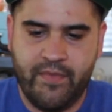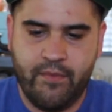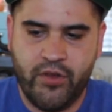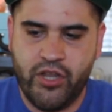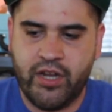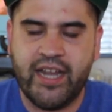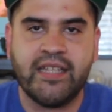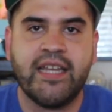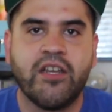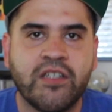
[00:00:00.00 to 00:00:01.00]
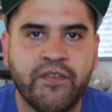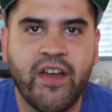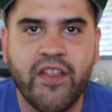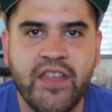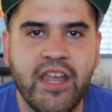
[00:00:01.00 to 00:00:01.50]
When you kind of take yourself
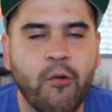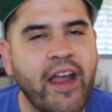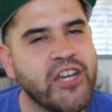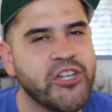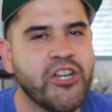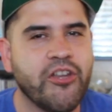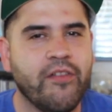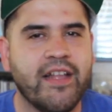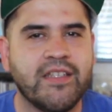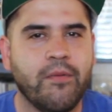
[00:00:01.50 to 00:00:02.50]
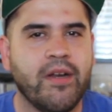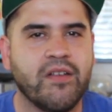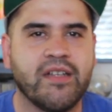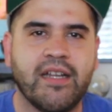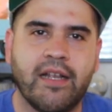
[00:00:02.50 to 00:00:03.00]
out of the equation and you let someone
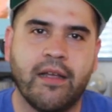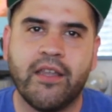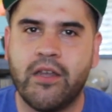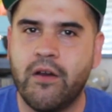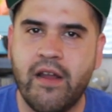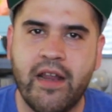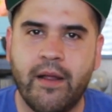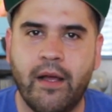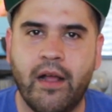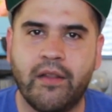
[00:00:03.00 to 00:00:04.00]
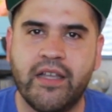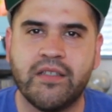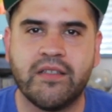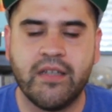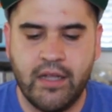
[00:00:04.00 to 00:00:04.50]
else kind of curate a
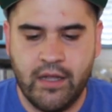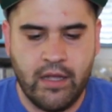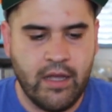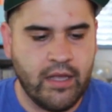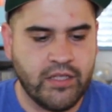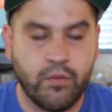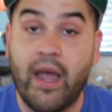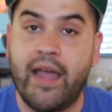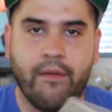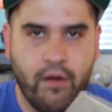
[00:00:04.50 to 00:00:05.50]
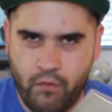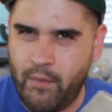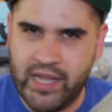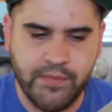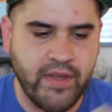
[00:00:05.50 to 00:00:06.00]
list. This is why it
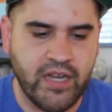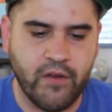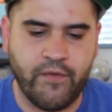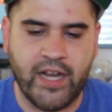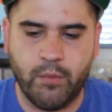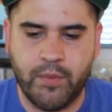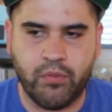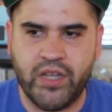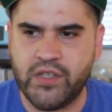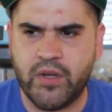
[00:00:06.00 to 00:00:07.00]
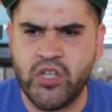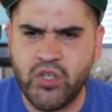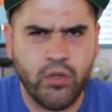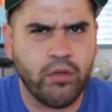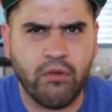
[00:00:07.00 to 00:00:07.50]
reminds me again of Vinyl Me Please. When I used
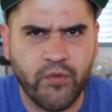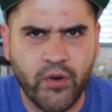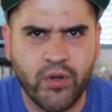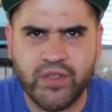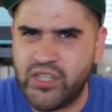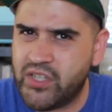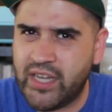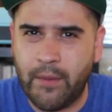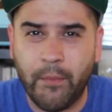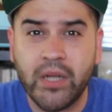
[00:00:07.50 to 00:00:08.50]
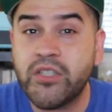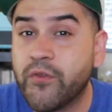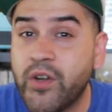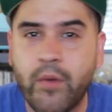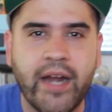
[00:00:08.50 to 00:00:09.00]
to do the referrals, I used to get a bunch of
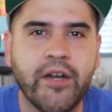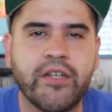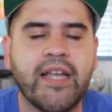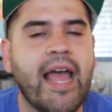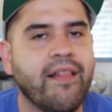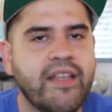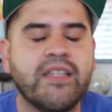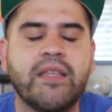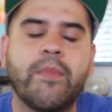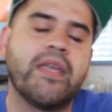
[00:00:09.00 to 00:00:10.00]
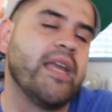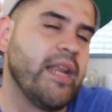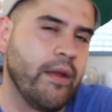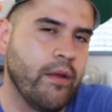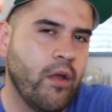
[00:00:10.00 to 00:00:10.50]
free records, at least at the
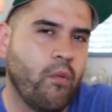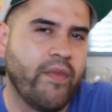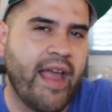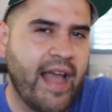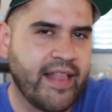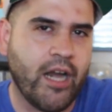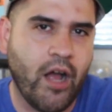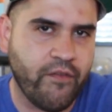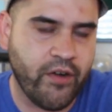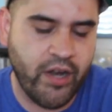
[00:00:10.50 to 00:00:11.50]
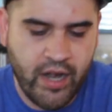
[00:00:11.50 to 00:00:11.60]
beginning when they had that offer.